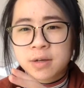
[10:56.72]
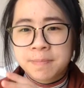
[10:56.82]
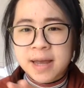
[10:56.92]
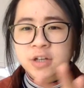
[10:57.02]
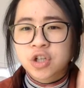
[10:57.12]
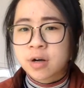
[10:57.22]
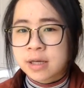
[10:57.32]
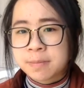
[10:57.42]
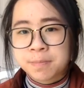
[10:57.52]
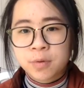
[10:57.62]
big
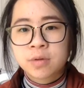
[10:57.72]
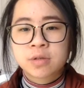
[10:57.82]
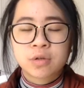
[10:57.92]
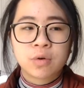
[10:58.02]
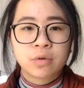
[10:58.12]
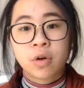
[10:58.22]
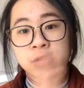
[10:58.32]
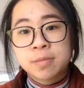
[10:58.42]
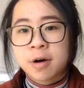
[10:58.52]
chunky boots, so Dr.